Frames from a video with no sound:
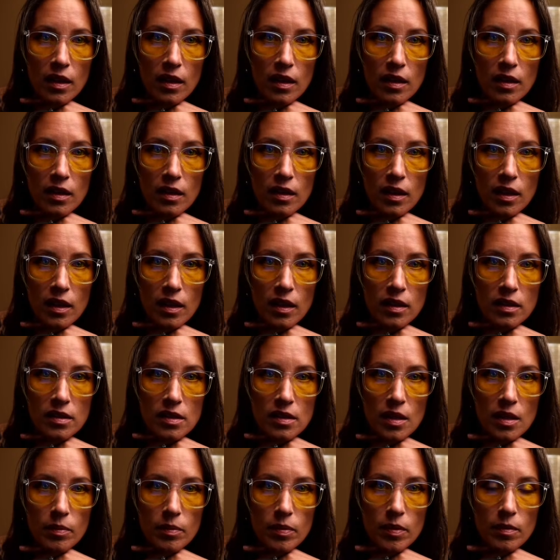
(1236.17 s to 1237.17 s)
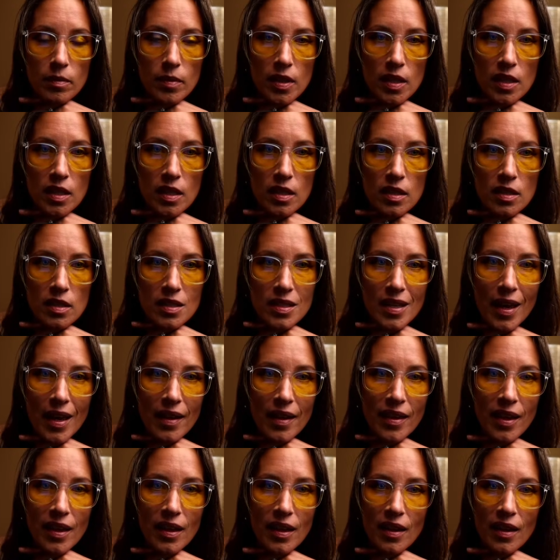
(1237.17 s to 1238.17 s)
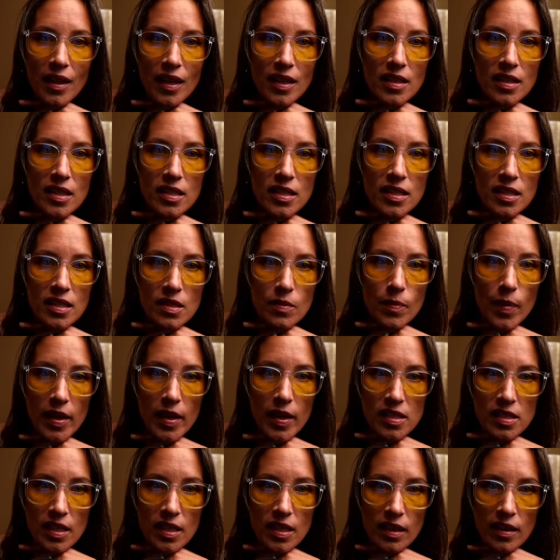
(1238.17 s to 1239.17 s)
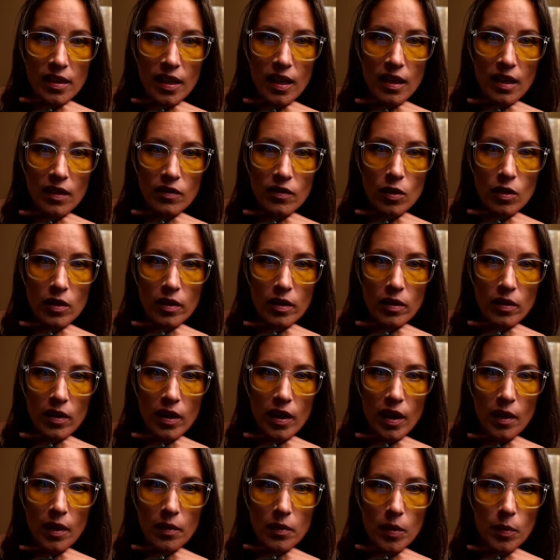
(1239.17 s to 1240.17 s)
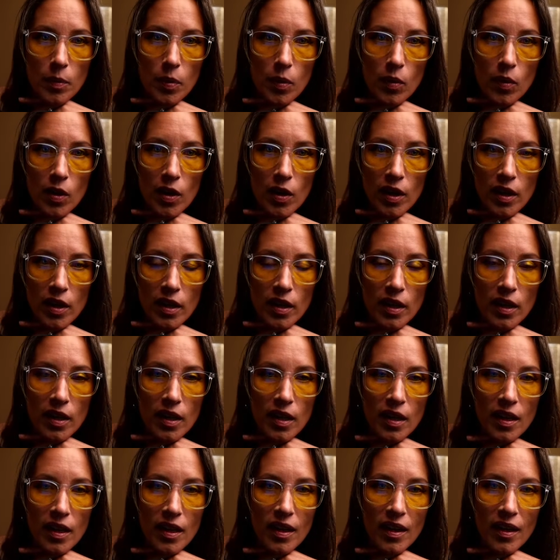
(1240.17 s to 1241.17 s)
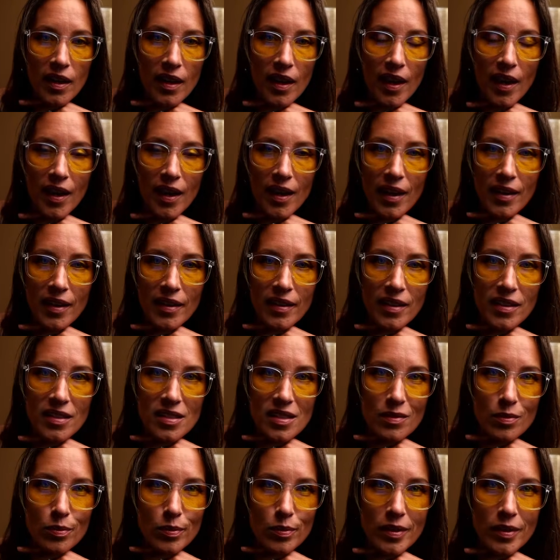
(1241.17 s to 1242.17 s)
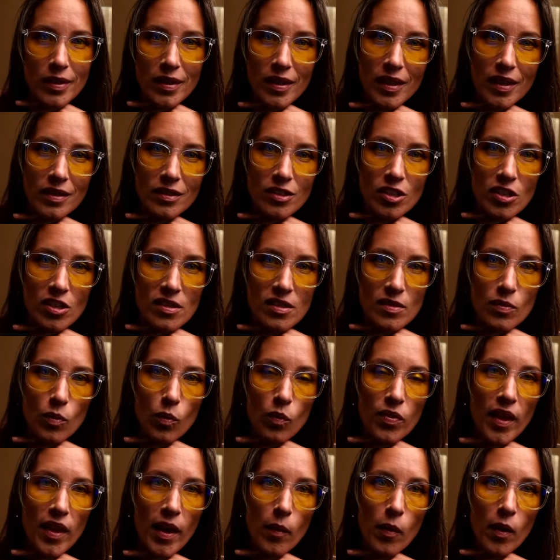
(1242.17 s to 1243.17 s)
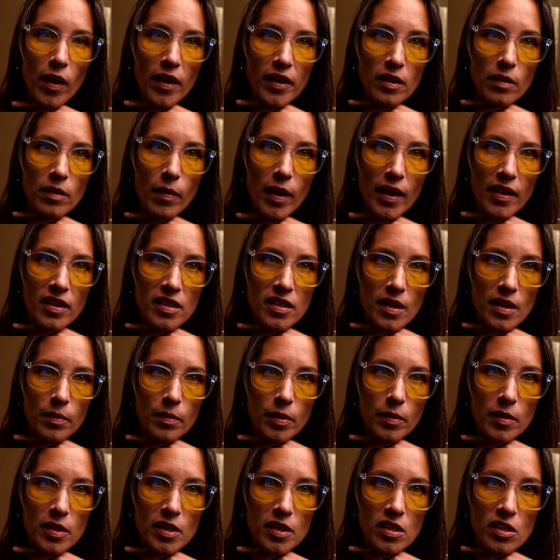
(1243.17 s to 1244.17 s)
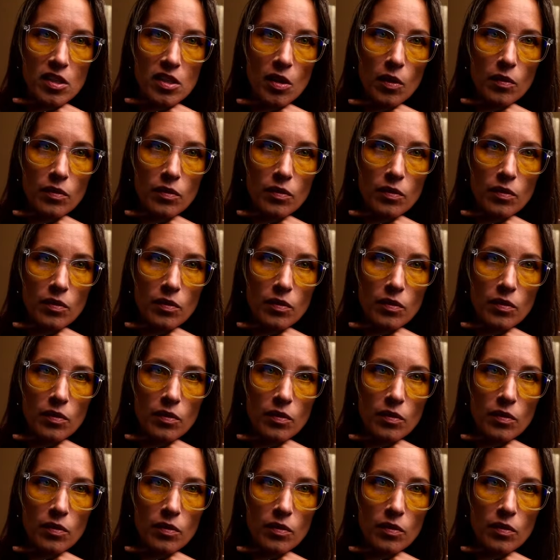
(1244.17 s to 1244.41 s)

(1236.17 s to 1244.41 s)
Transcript: Taking supplements. Yeah, this is basic. They give you a little gut report, and it's really just, they want you to buy the supplements too.